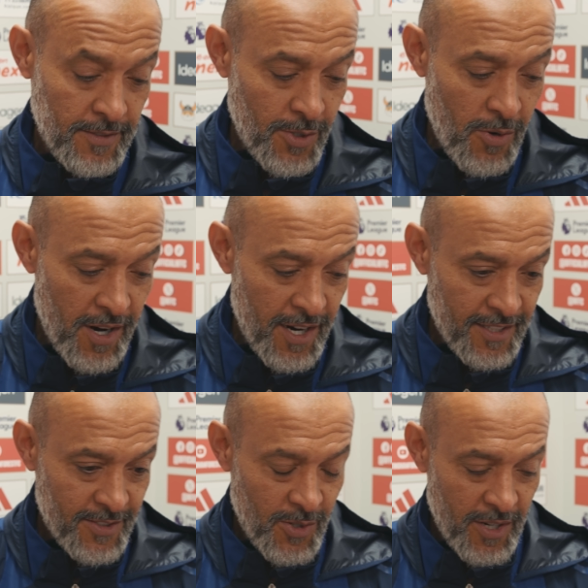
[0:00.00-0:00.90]
So
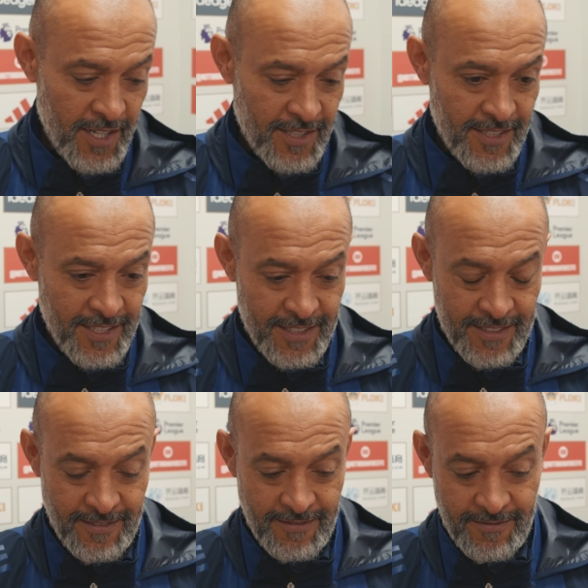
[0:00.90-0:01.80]
hard.
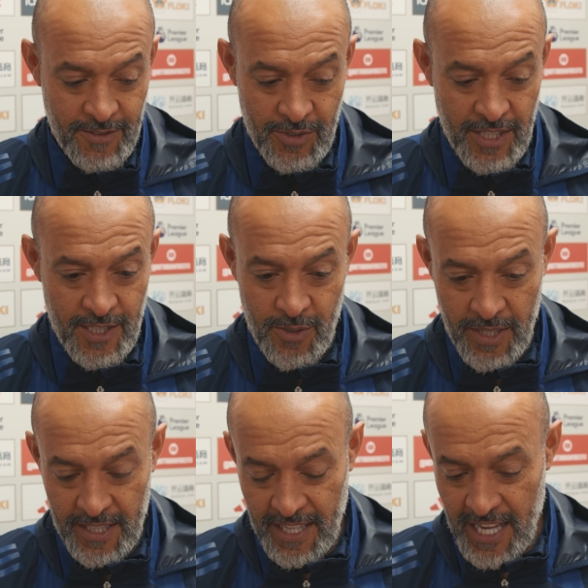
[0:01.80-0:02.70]
You just
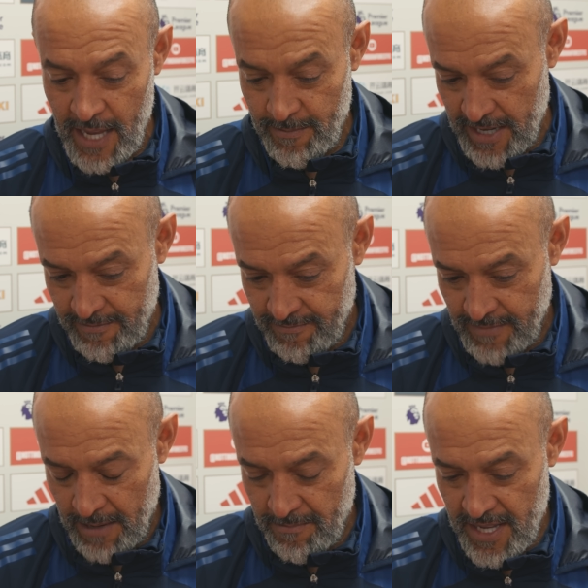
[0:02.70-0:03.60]
look at the game
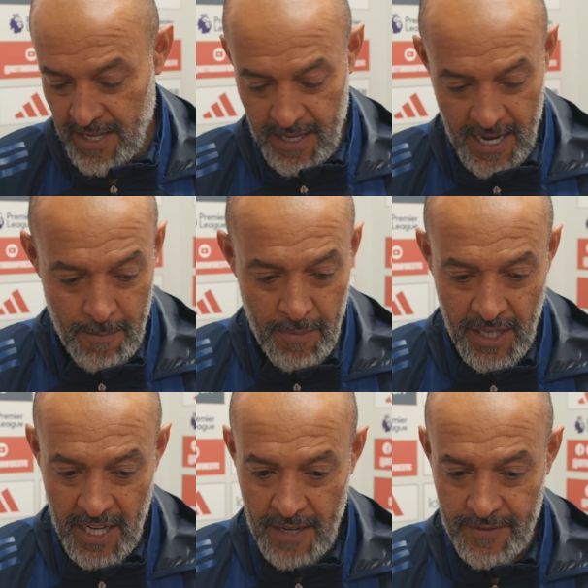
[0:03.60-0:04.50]
and be
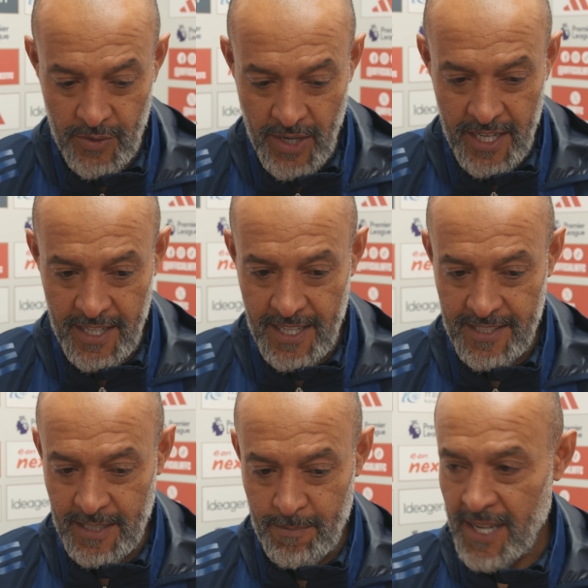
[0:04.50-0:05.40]
humble enough to
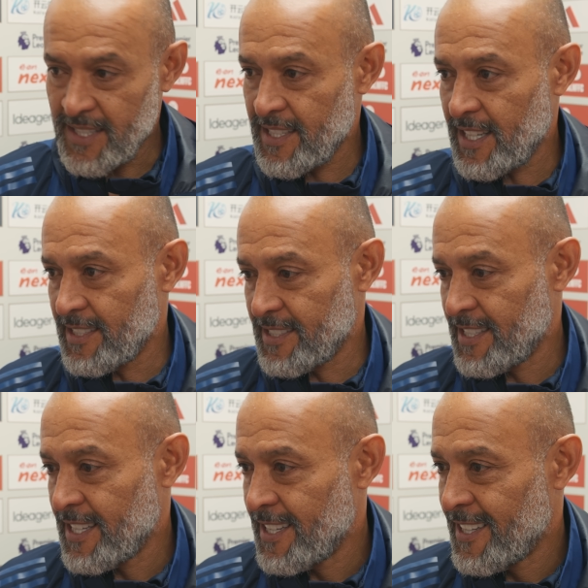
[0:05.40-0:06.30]
recognize that Mats
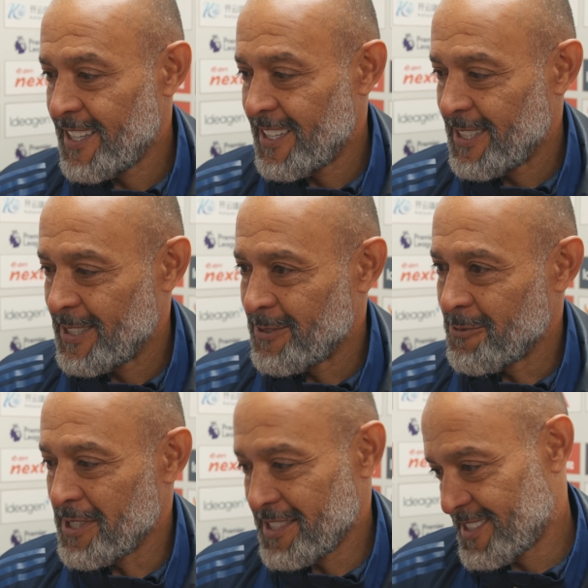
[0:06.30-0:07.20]
Sells
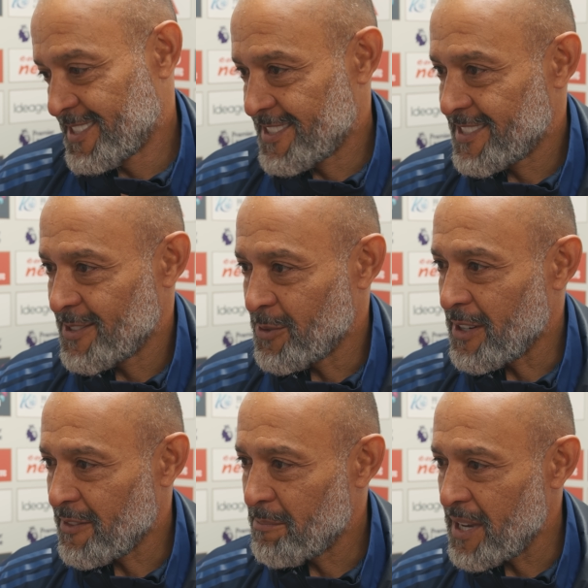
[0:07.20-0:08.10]
was
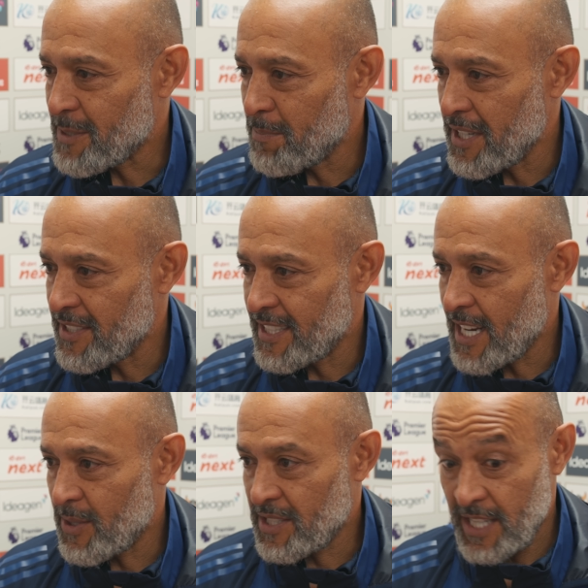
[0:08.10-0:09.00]
one of the best players in
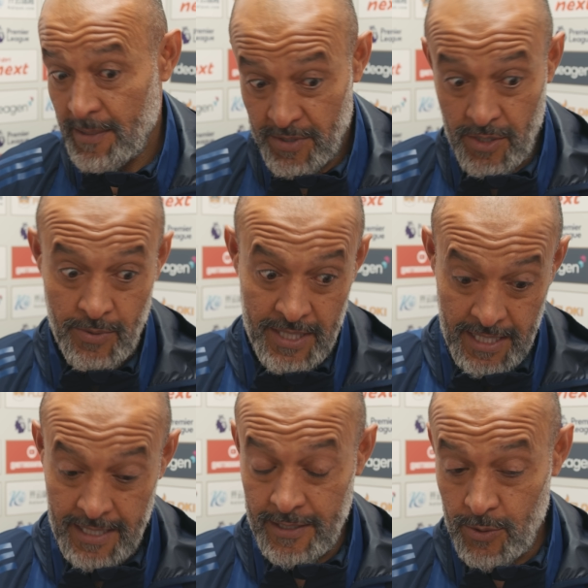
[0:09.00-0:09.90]
our team. So we
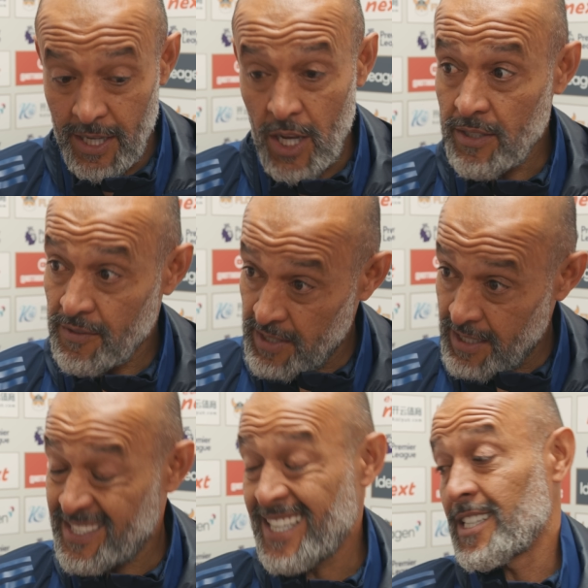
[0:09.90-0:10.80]
didn't do a lot of
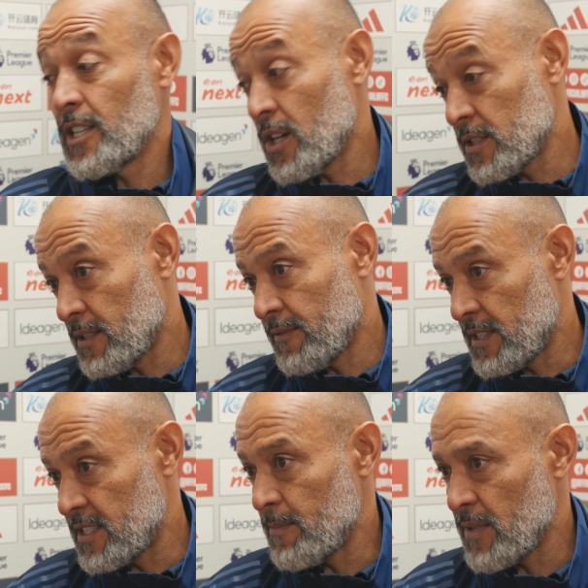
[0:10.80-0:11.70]
things as a lot of
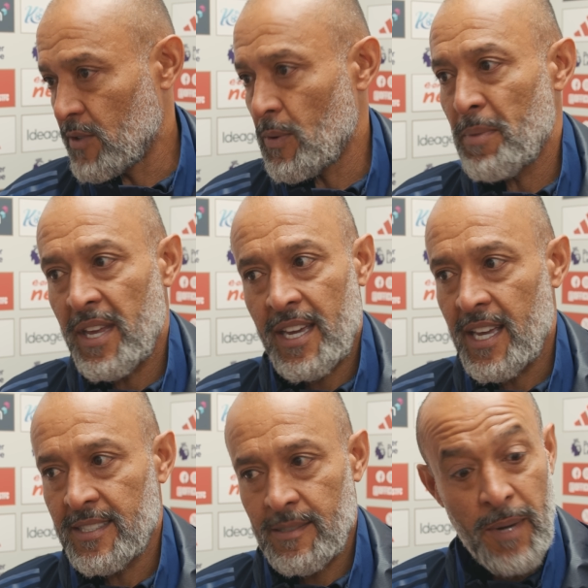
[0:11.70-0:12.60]
the team that we play
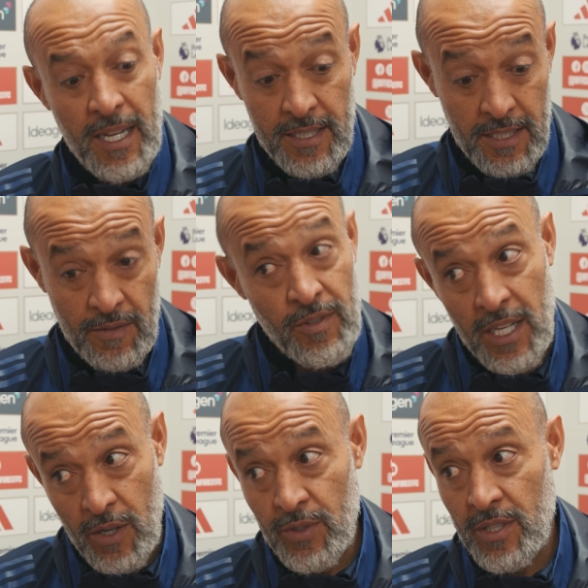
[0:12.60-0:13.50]
against. Palace is a
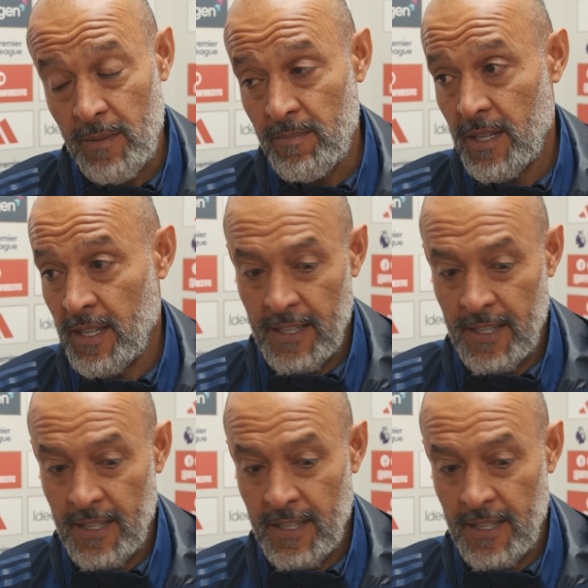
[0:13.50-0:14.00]
very good team.